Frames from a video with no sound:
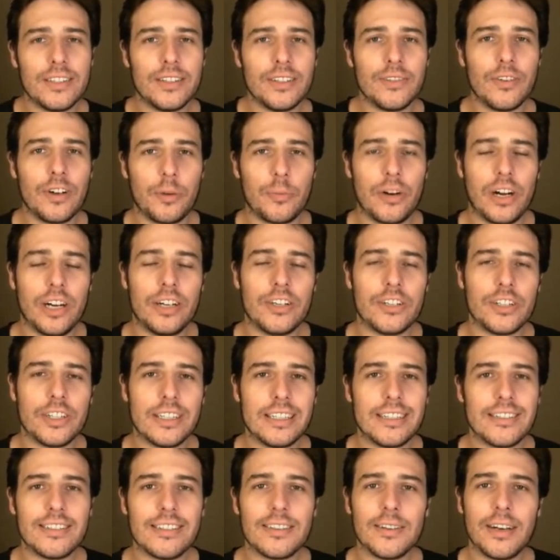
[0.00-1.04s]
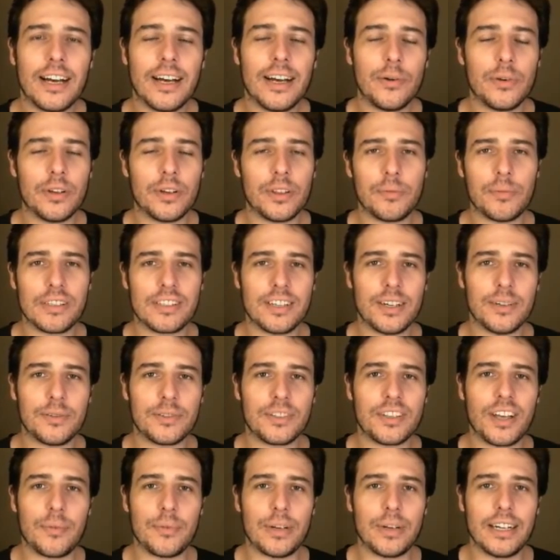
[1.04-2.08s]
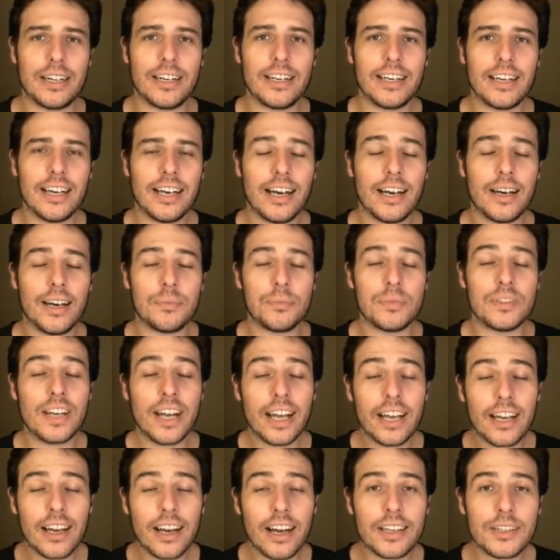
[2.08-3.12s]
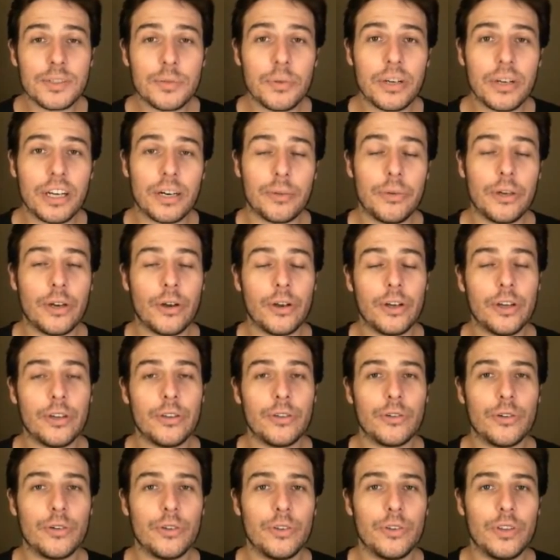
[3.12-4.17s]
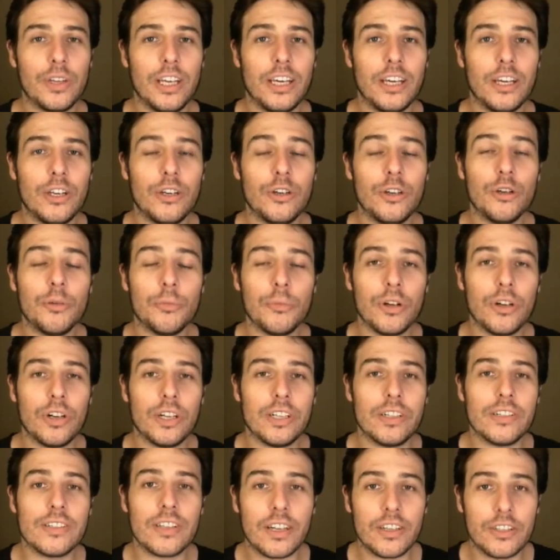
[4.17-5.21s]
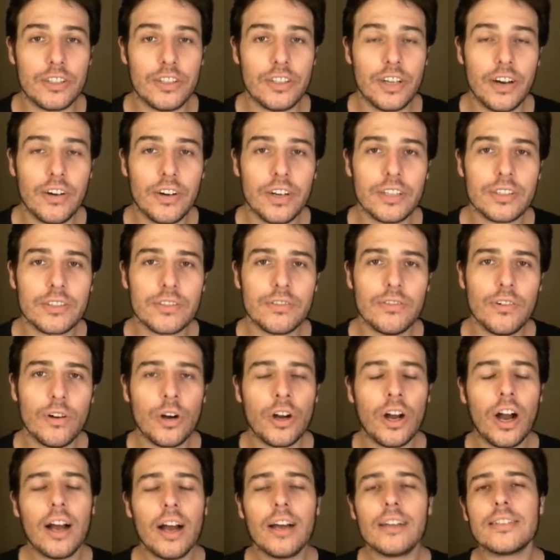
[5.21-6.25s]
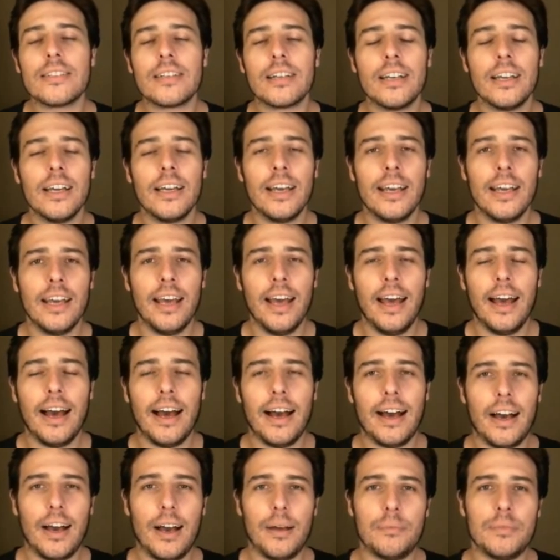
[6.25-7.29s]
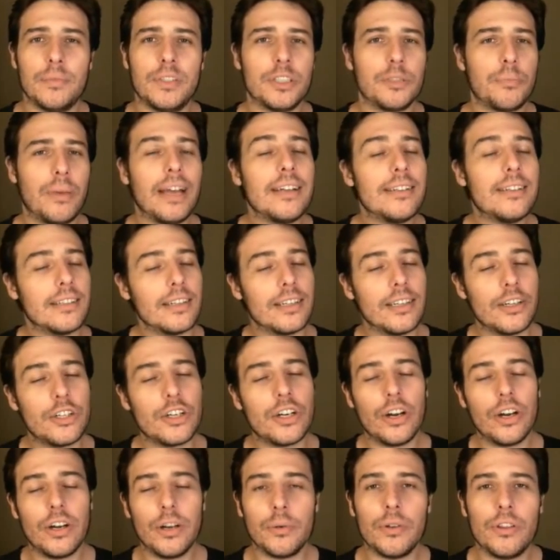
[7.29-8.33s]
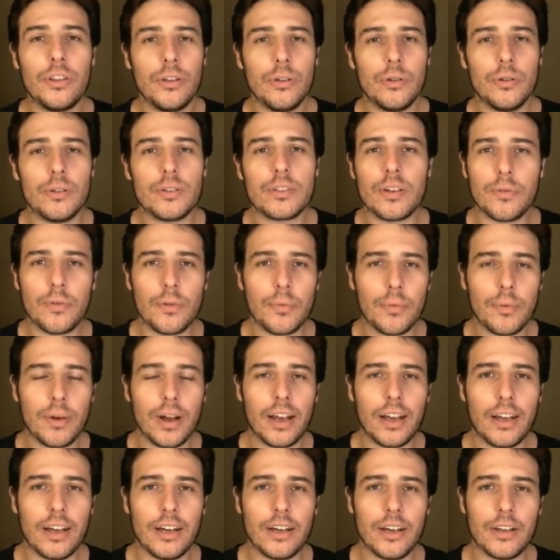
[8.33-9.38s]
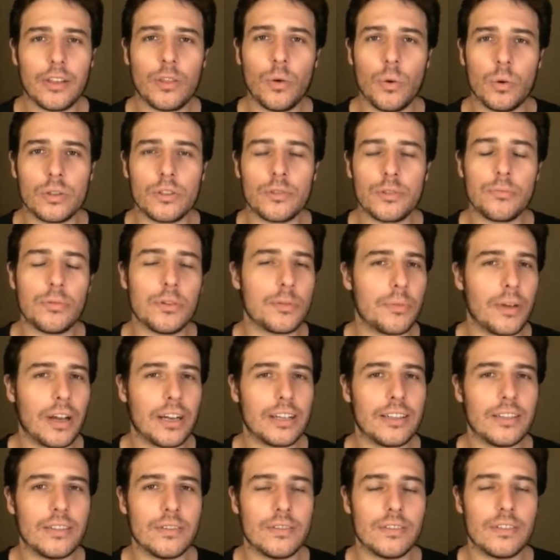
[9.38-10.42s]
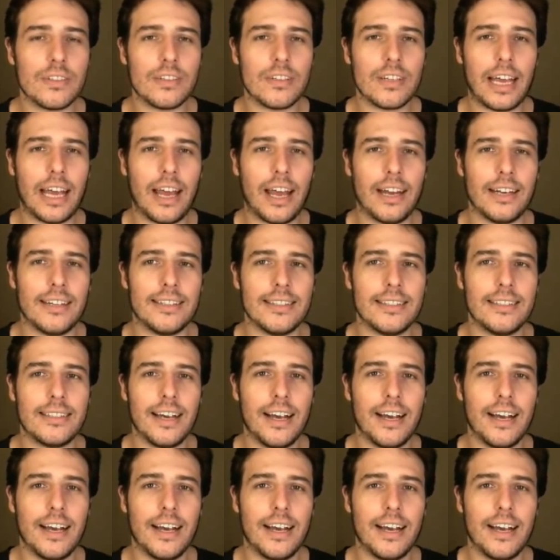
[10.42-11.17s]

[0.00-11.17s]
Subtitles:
Vibrations with myself, Simon. Today guys, we're going to be going through the new moon in Sagittarius forecast. Just basically sharing with you some of my thoughts, perspectives, and